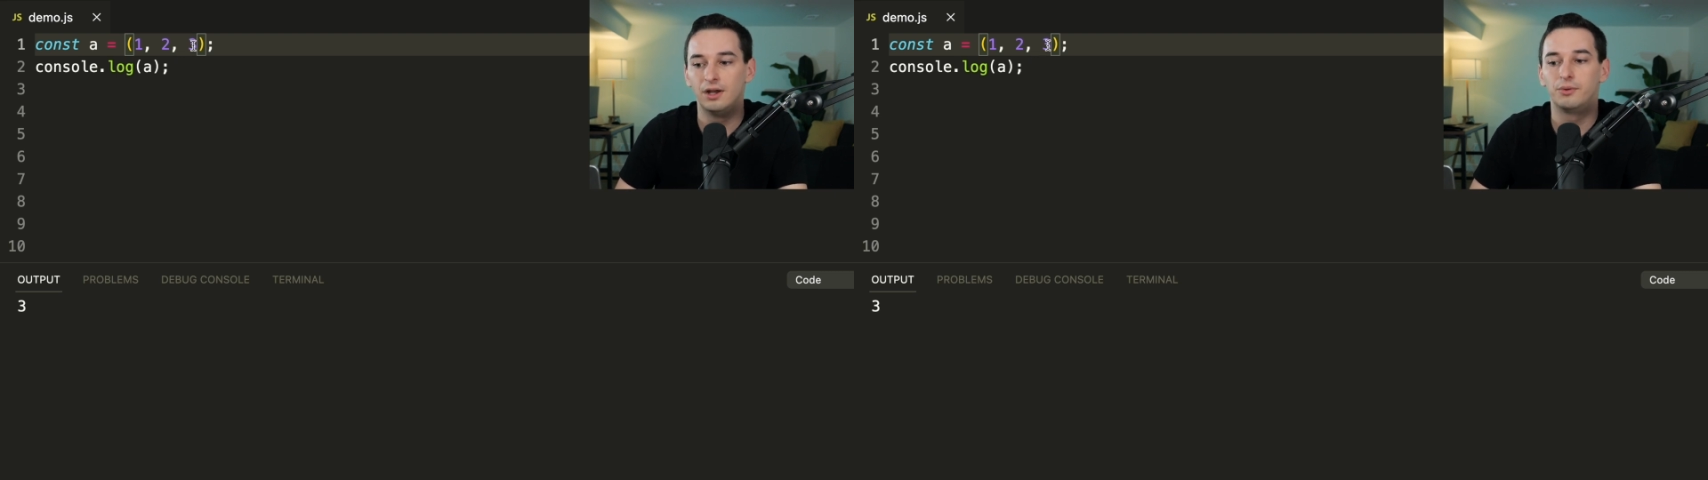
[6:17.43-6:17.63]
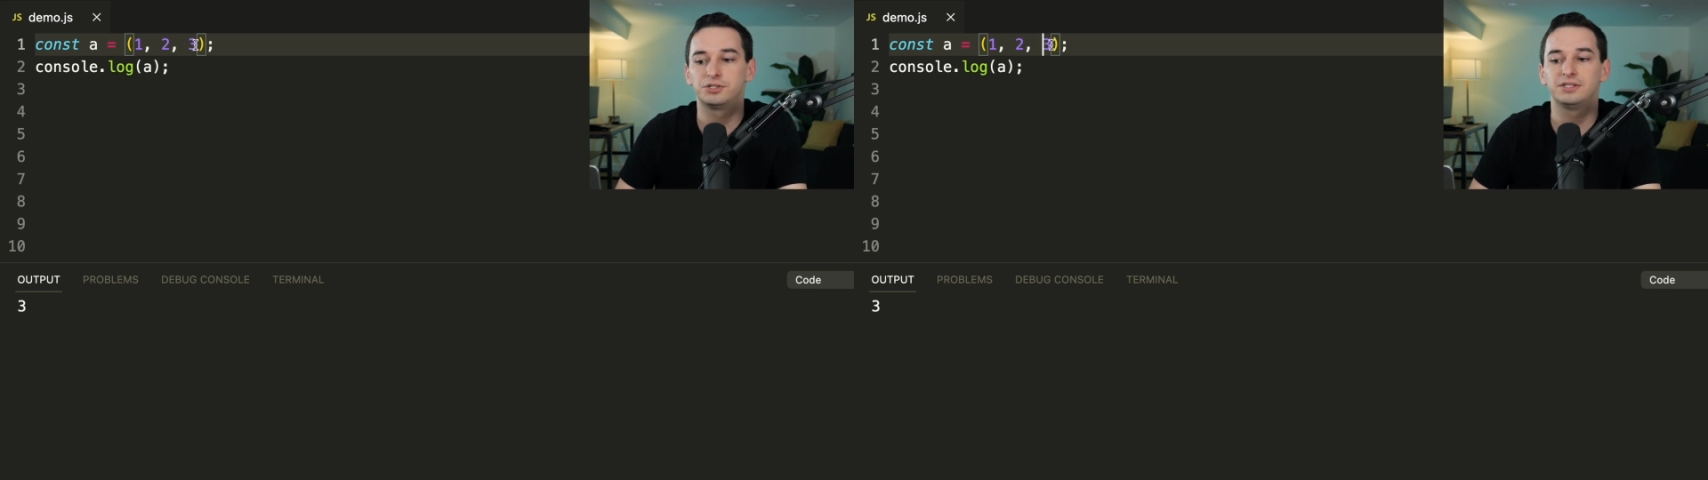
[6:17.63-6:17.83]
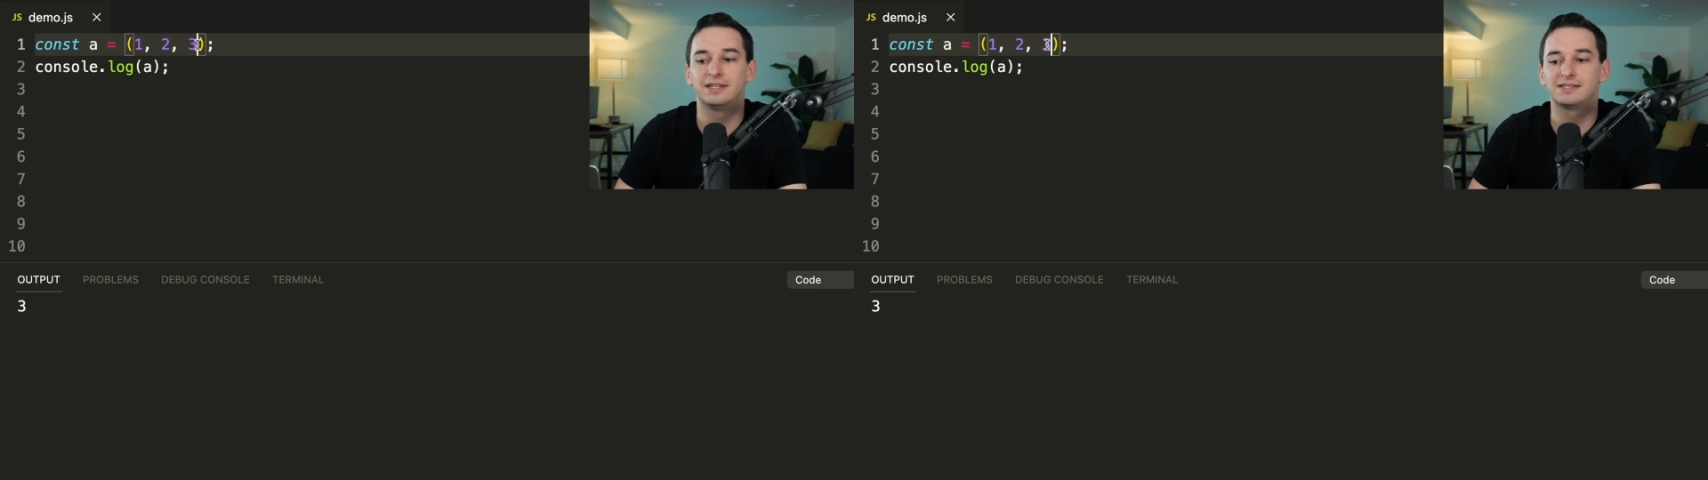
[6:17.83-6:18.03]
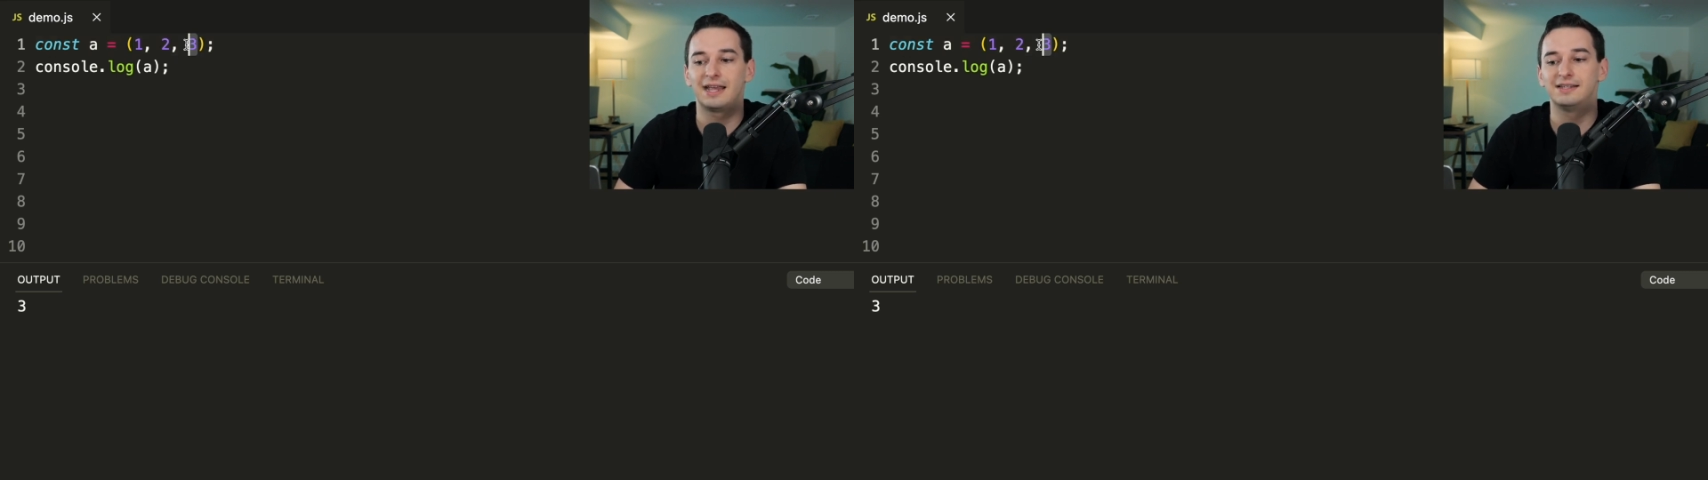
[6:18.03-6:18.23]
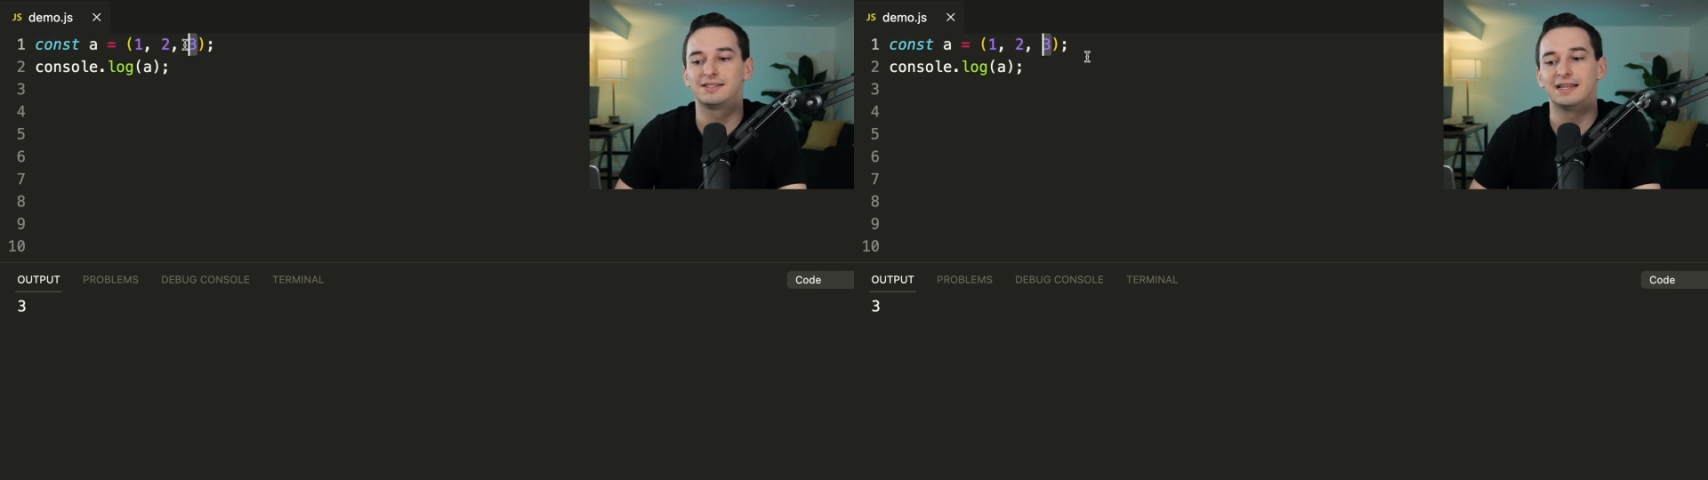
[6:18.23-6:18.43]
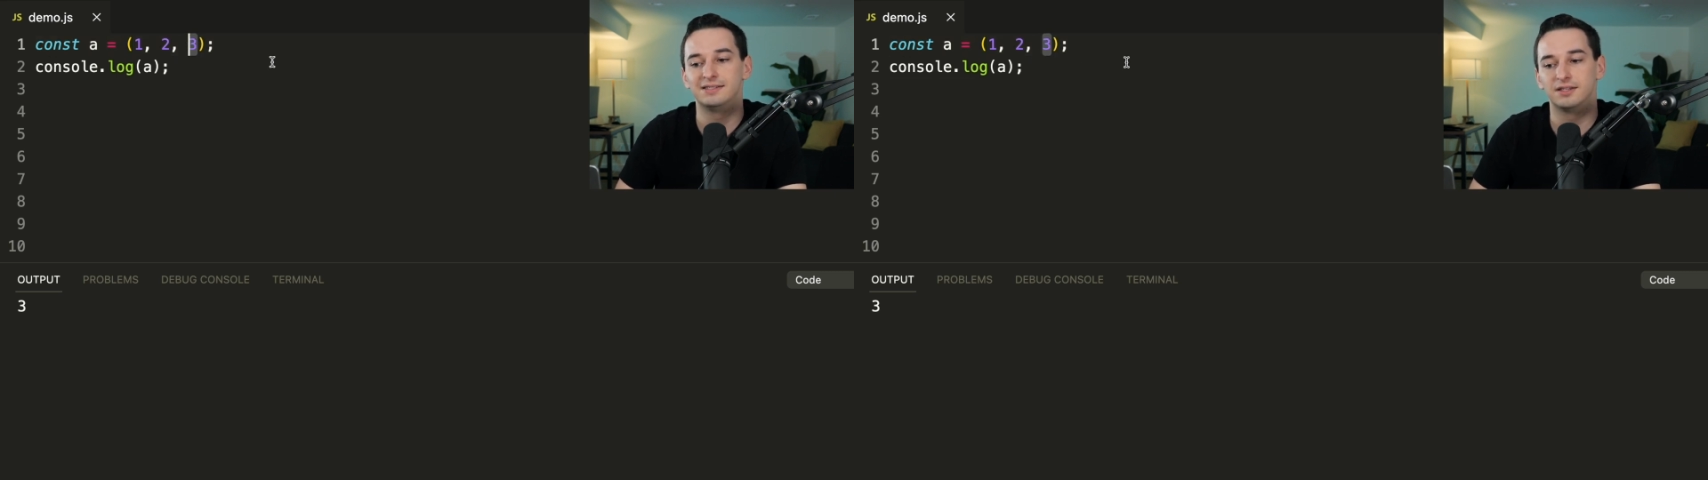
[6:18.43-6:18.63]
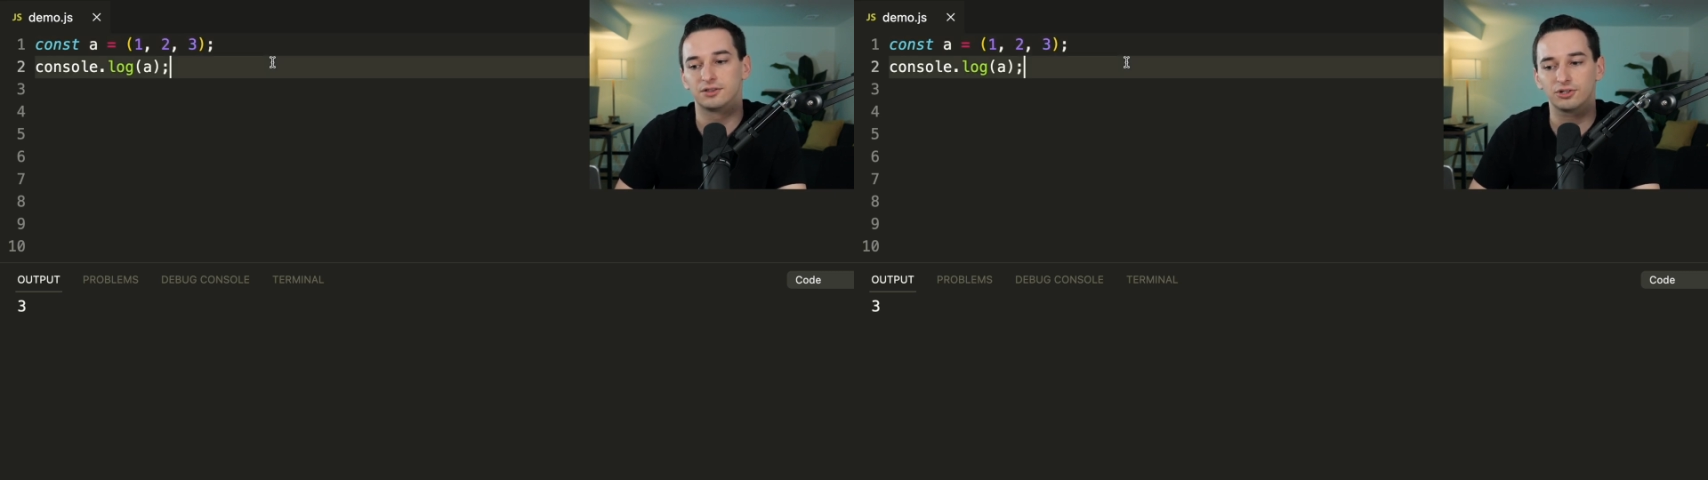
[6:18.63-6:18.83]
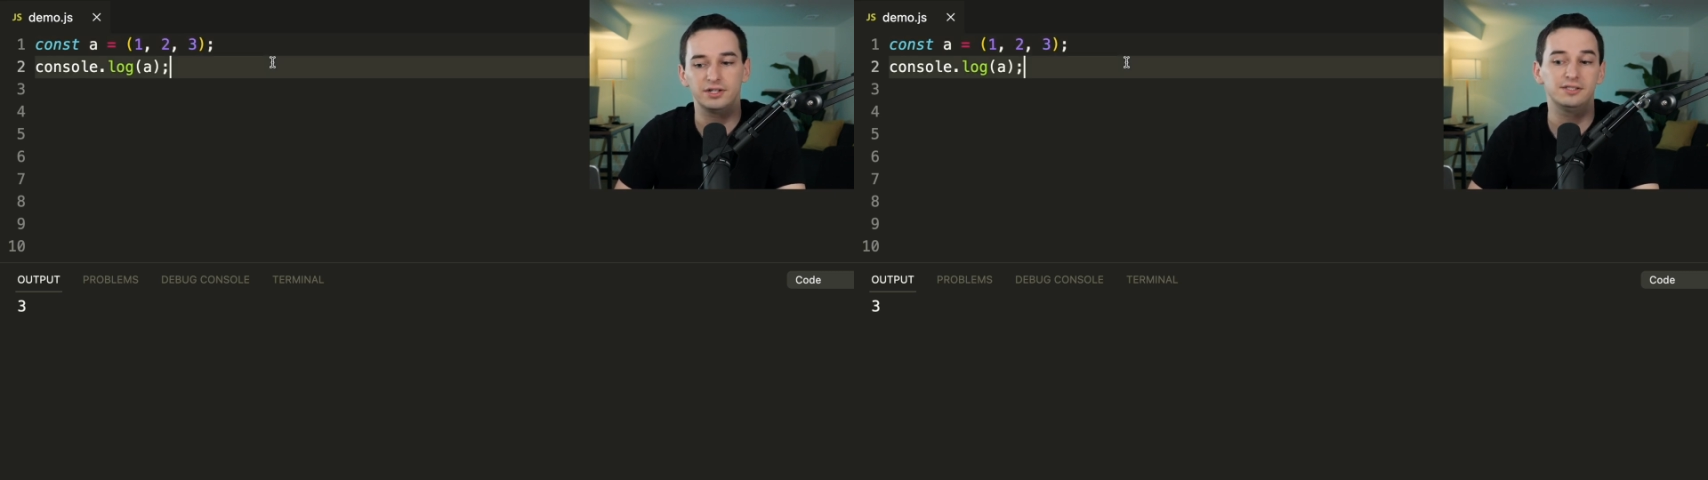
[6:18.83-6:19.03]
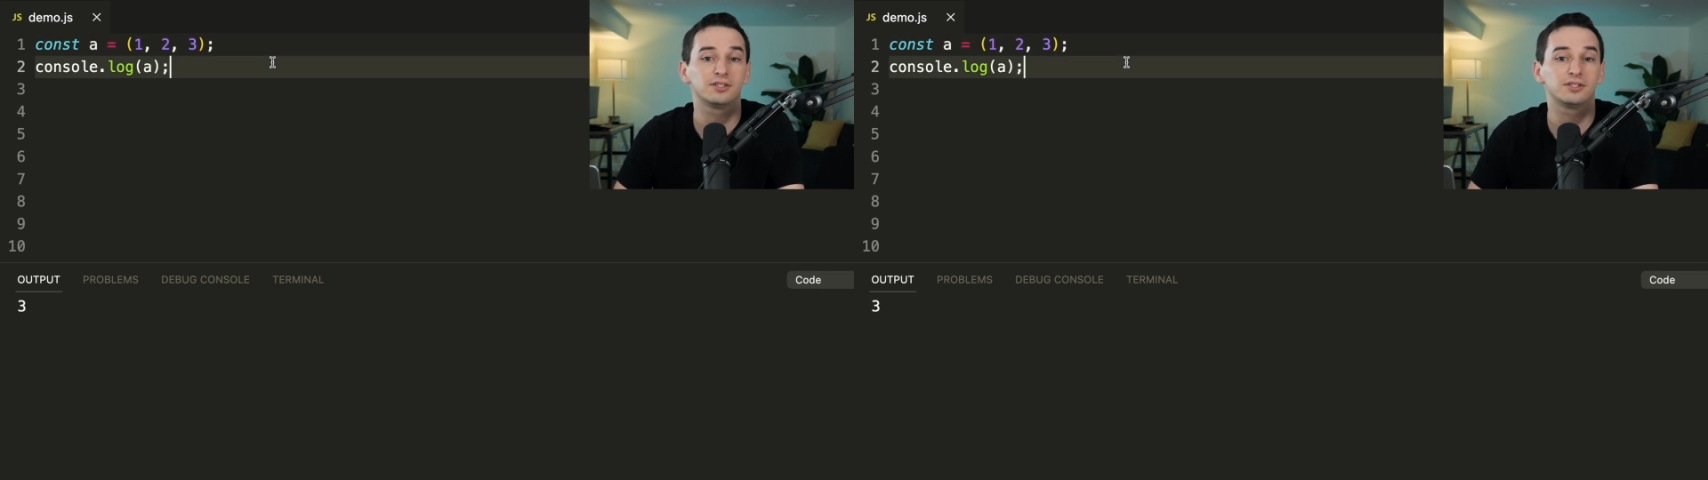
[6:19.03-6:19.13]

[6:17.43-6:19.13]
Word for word: which in this case is the three.